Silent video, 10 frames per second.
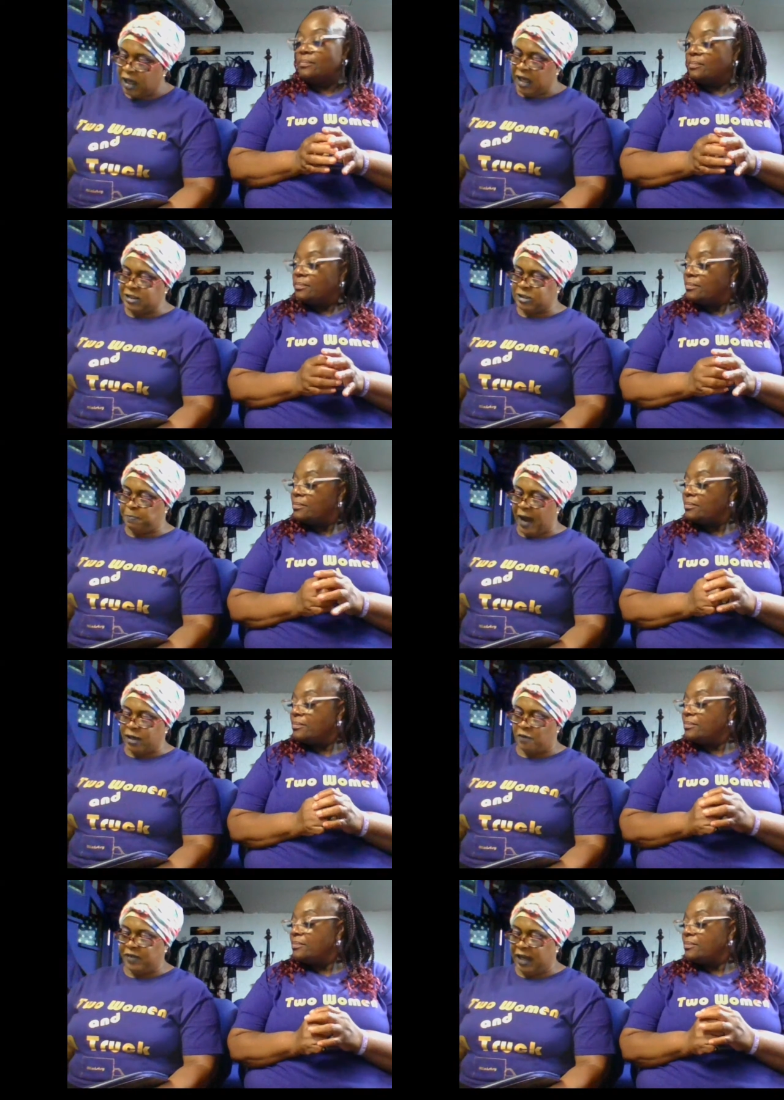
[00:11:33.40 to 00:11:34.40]
Speaker 1: In spite
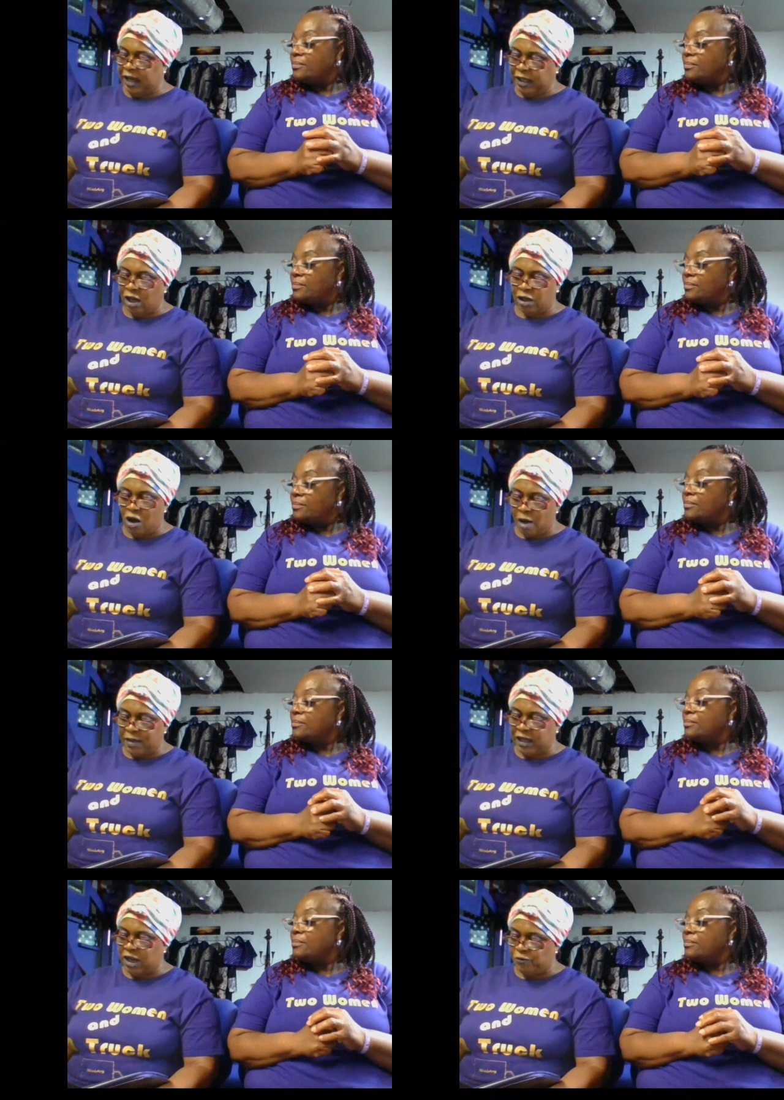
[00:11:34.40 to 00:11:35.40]
of any
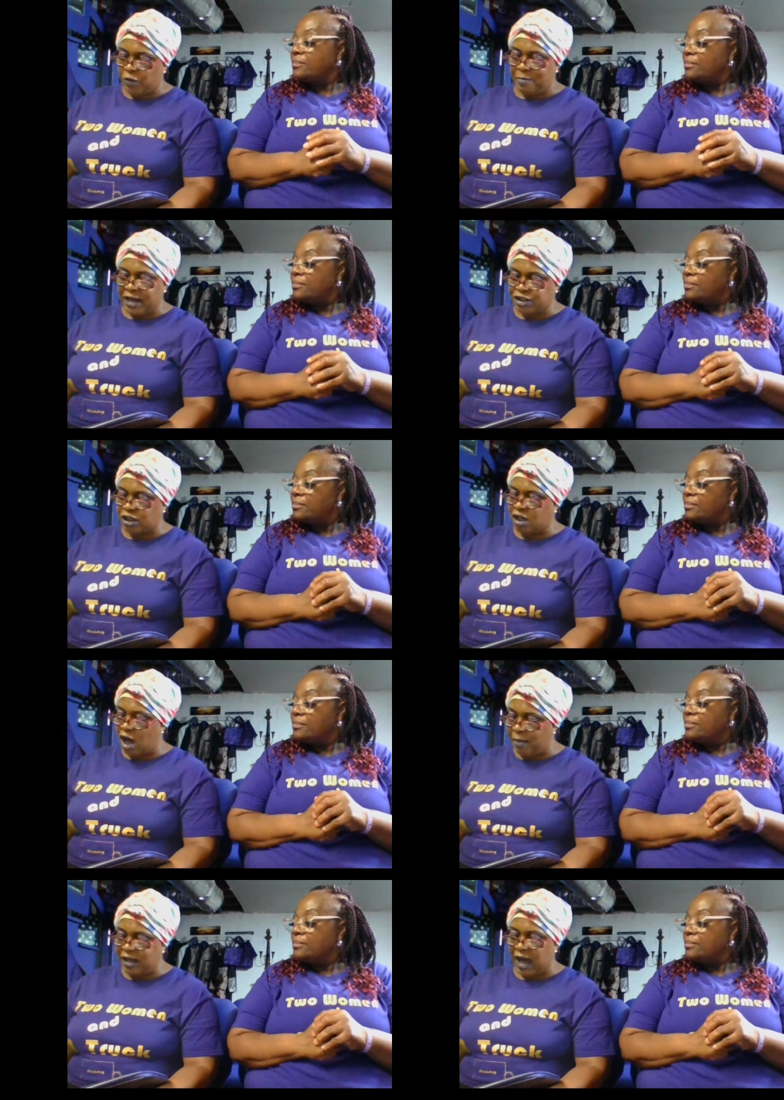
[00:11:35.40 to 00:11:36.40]
alarming information
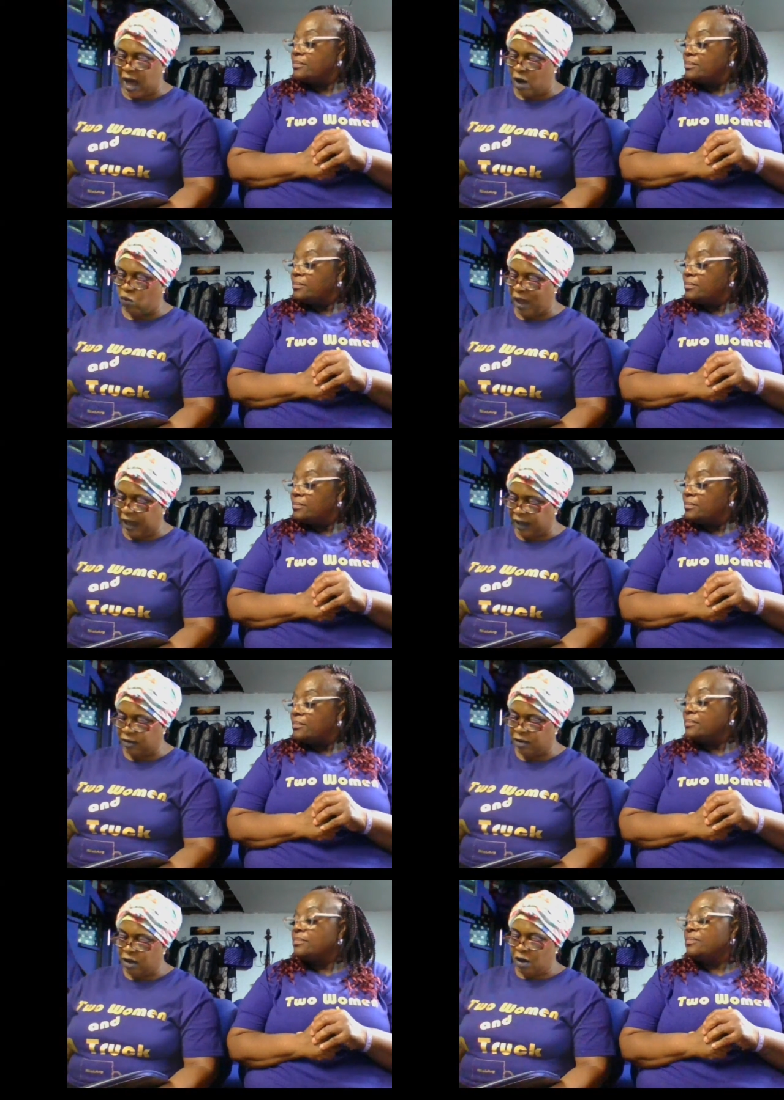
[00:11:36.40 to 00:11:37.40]
coming our way,
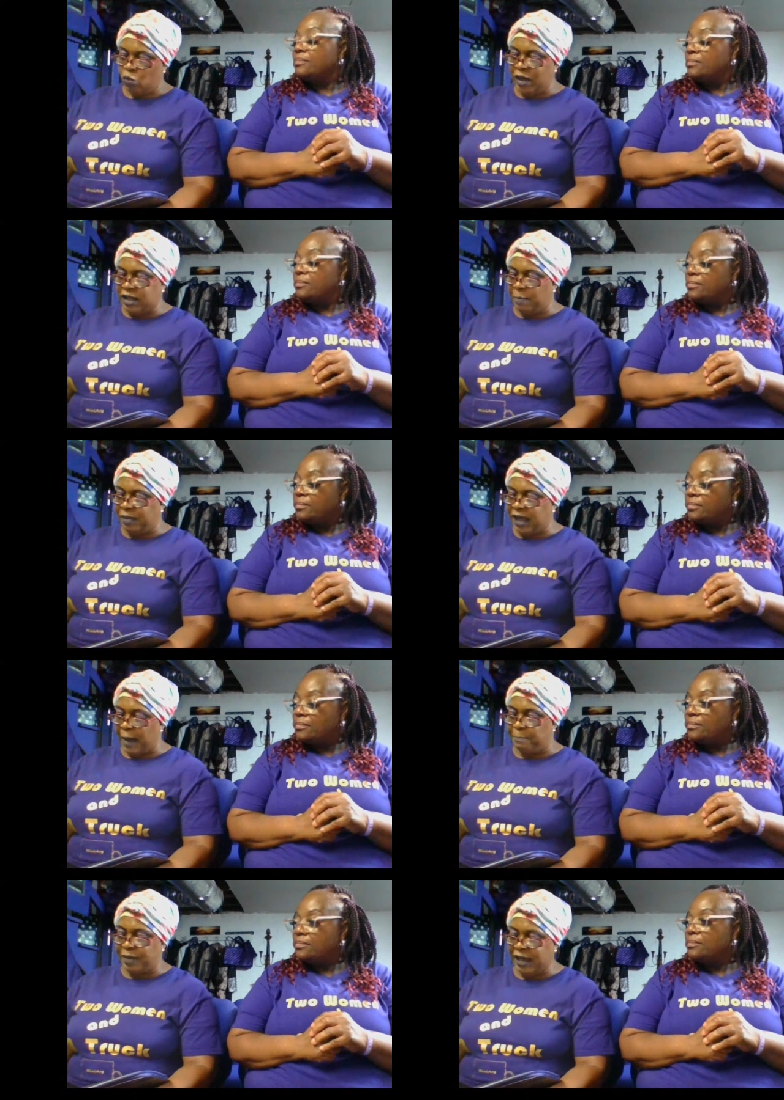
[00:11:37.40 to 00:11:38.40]
we can be
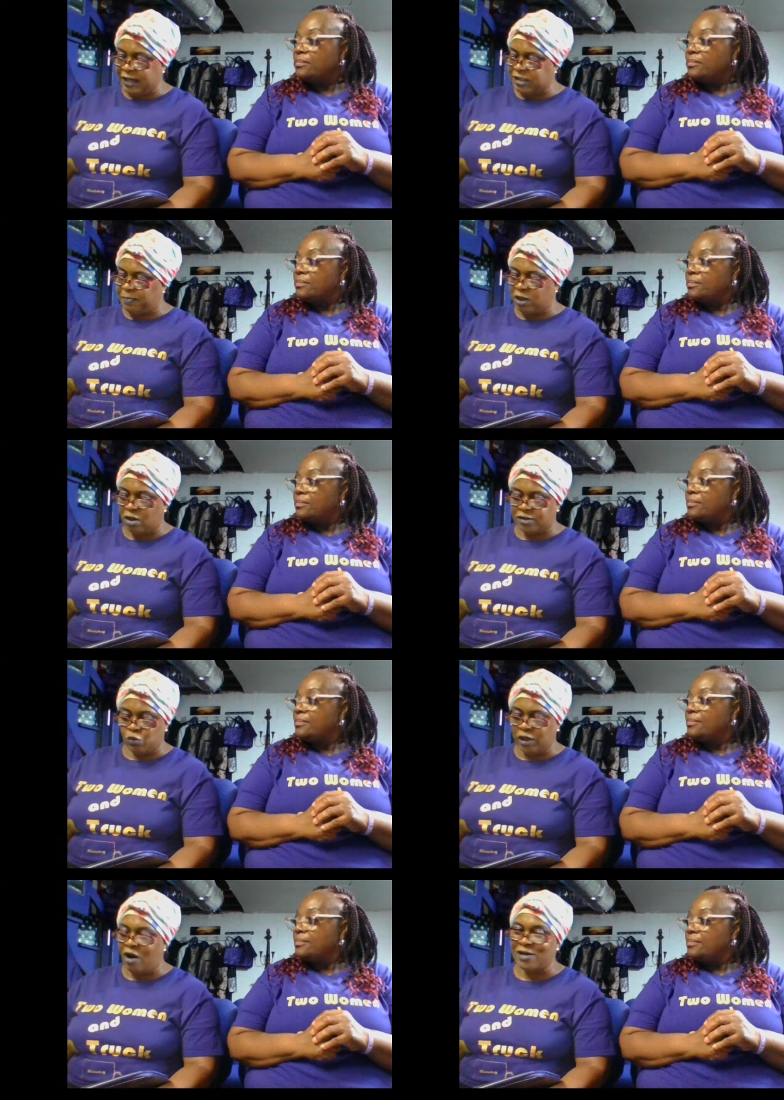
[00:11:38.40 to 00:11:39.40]
at peace because
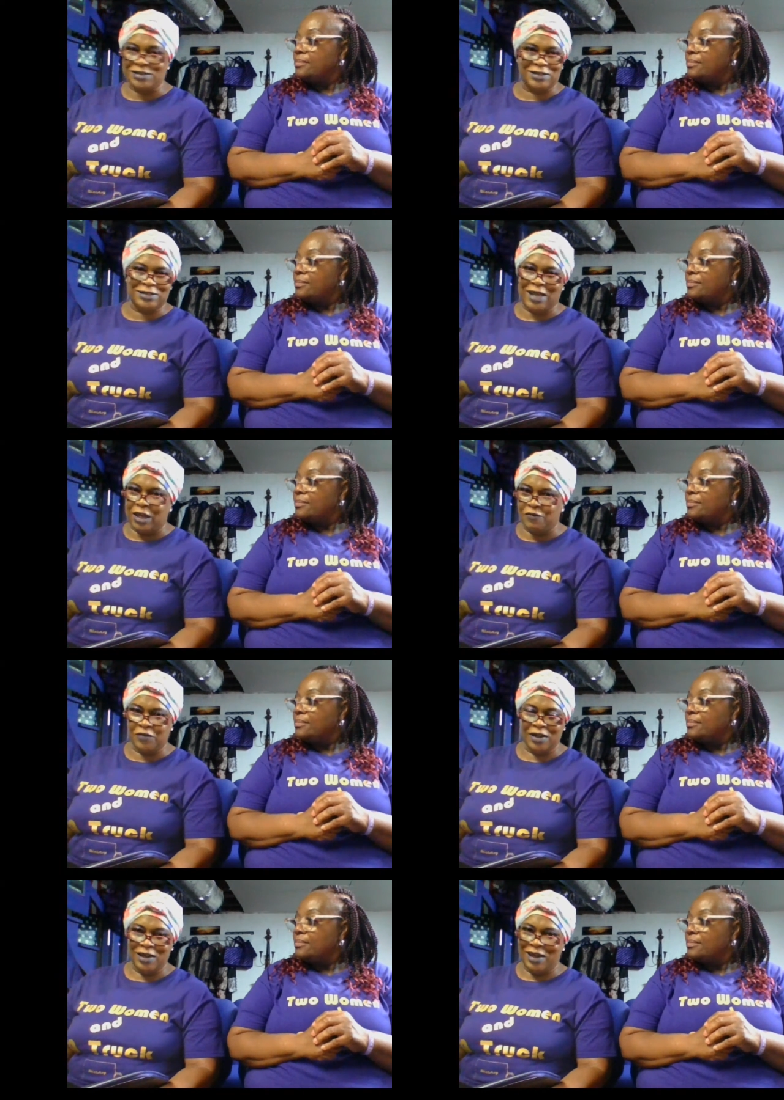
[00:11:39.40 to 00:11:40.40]
we are safe
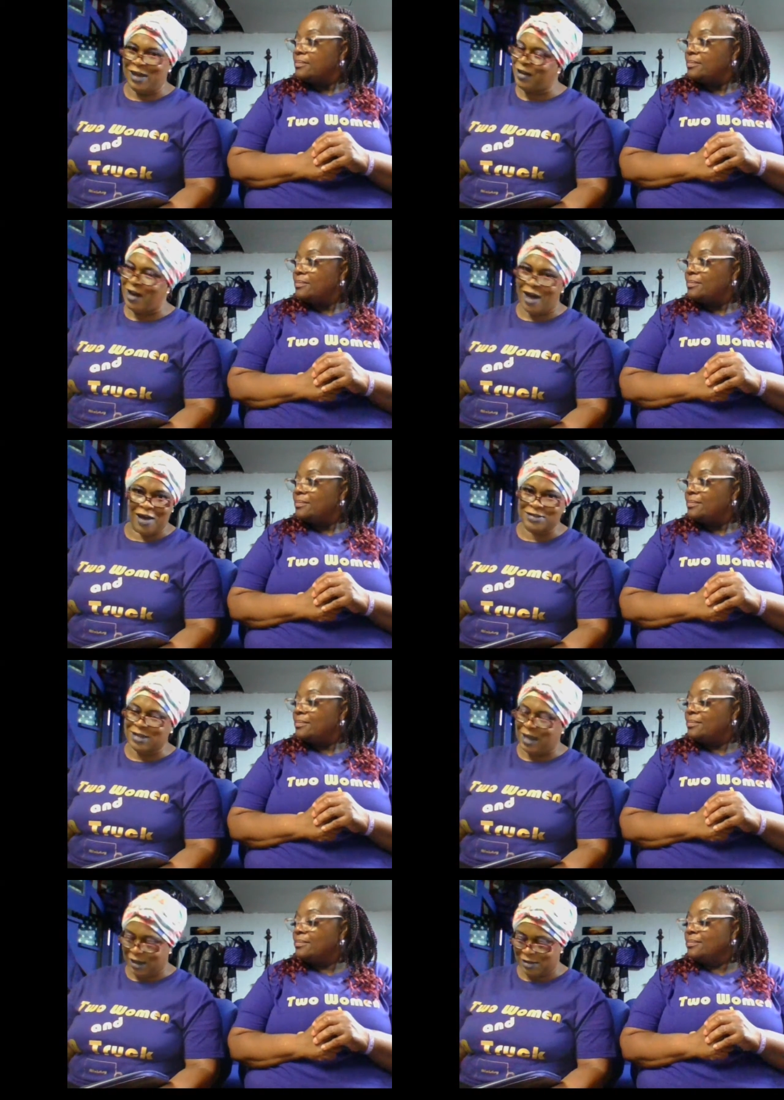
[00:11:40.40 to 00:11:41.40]
in God's mm.
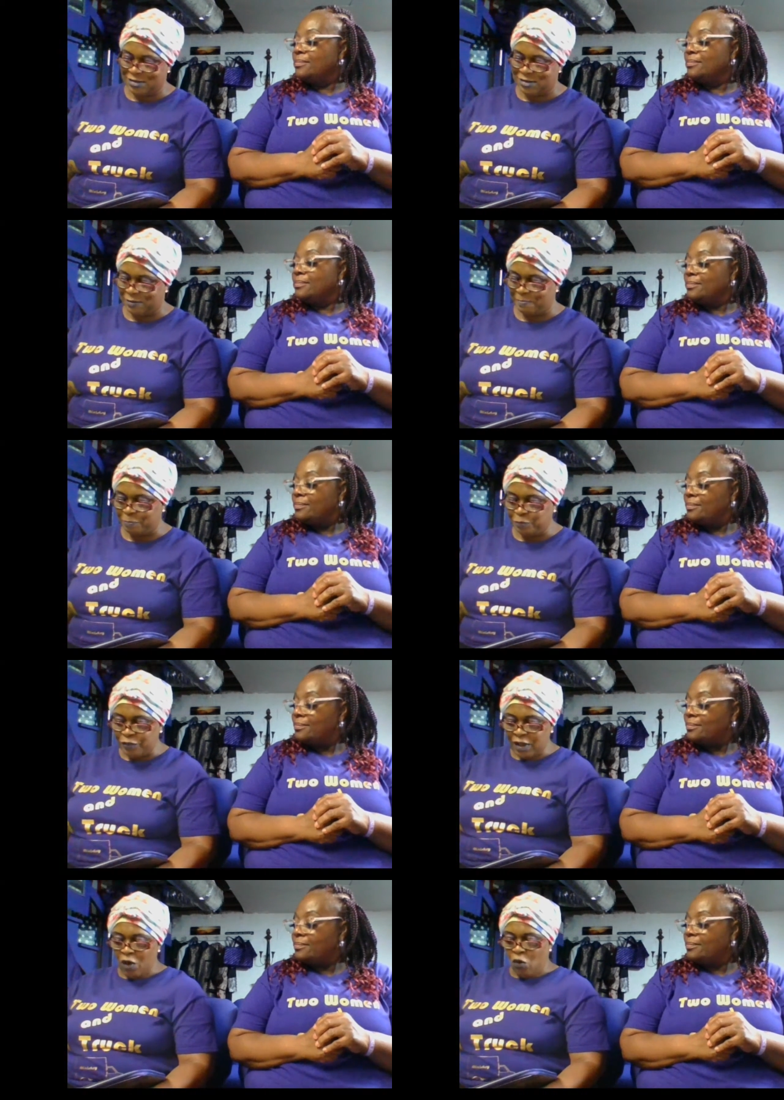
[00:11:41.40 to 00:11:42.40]
hands. Mm. mm,
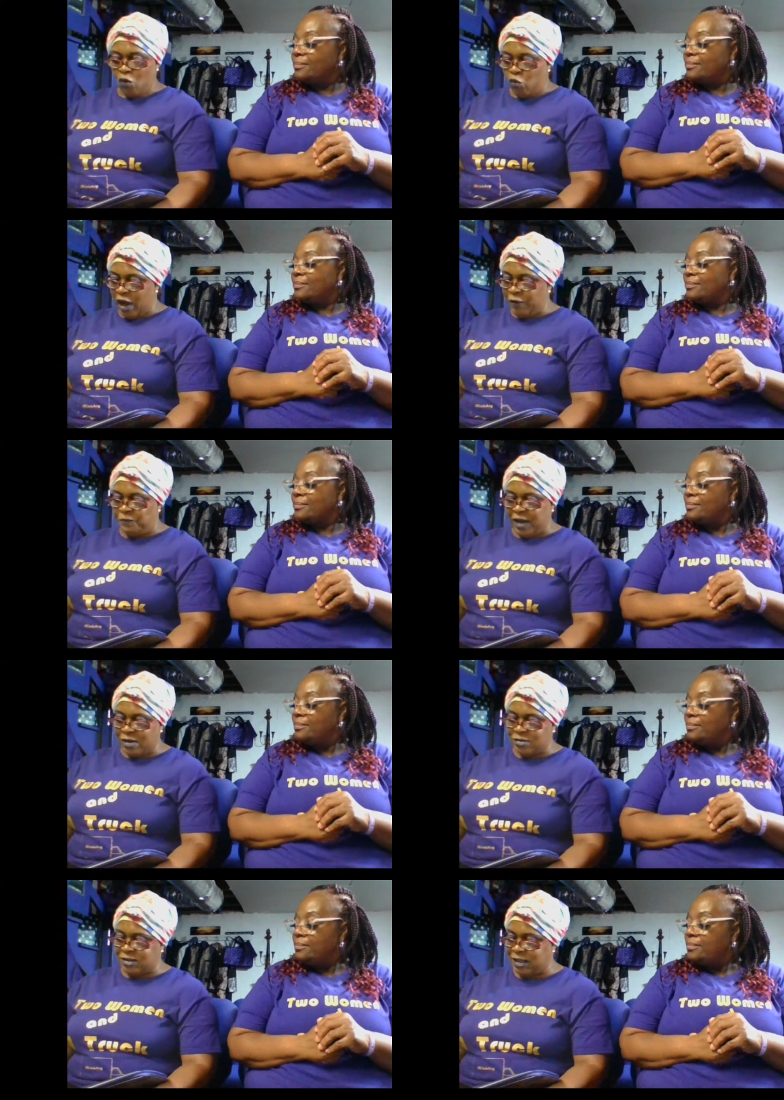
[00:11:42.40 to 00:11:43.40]
mm what
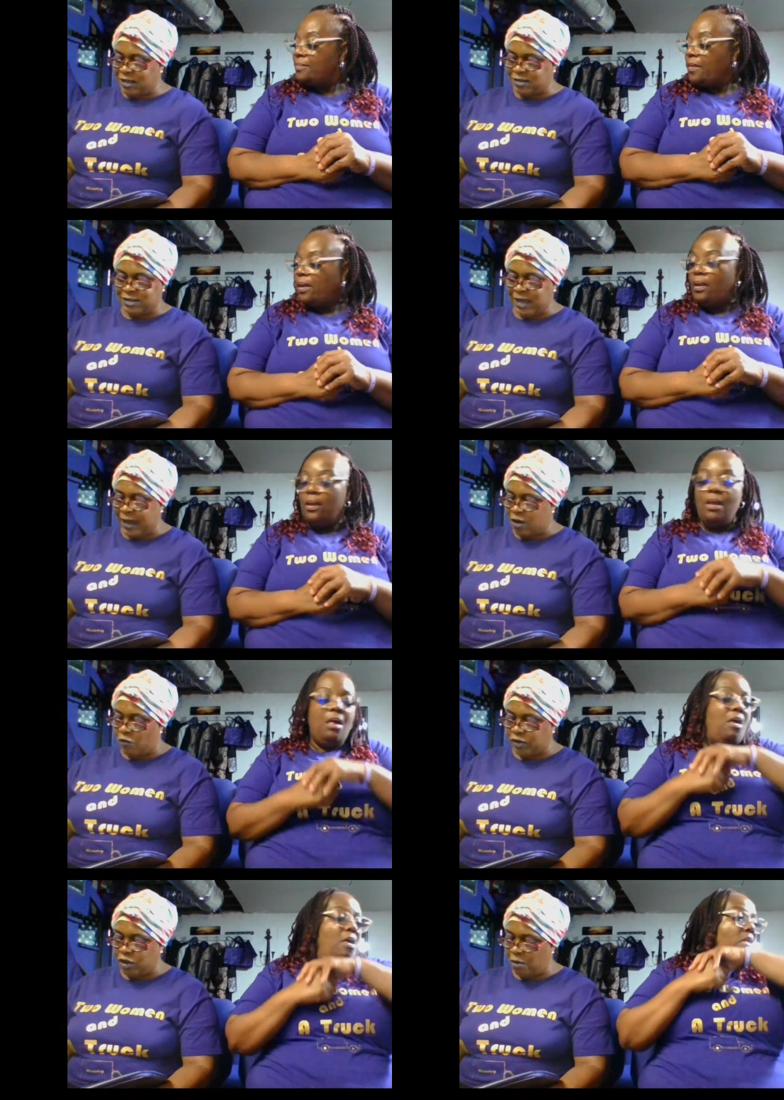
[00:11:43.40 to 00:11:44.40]
fears tend to take
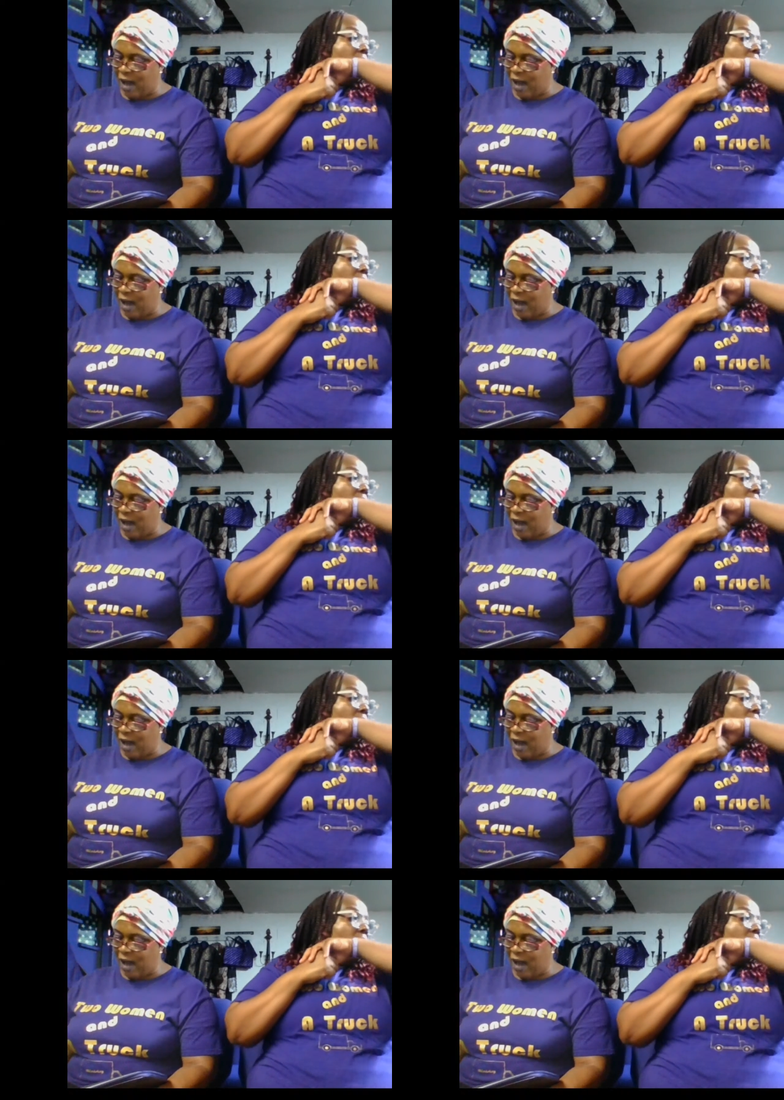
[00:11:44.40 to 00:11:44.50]
over your